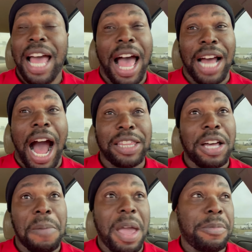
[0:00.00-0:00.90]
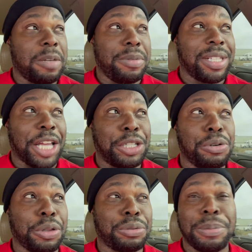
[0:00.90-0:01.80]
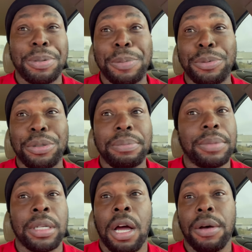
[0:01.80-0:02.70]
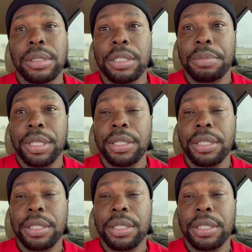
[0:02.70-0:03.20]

I thought maybe it'd be like 2 or 3 people, but no, it's just me.